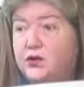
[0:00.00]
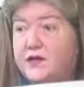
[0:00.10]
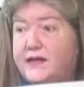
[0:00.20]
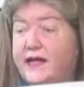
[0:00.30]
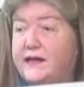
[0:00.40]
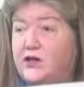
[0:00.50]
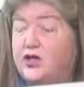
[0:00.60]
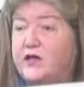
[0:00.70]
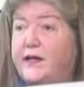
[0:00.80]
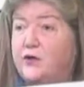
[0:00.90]
state
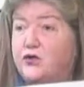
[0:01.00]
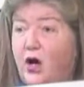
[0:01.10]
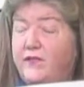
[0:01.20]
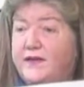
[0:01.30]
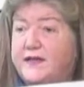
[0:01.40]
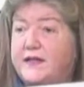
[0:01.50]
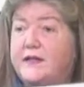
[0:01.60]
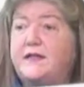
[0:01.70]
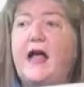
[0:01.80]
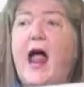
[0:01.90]
legislators'
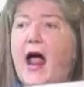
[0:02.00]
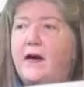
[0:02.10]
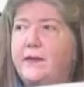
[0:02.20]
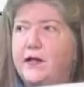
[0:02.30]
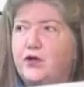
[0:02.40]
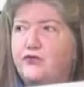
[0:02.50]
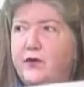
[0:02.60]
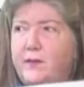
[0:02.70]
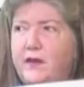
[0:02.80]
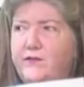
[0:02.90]
offices and be
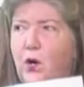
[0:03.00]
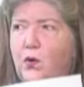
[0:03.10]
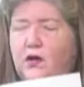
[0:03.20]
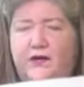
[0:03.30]
extremely vocal.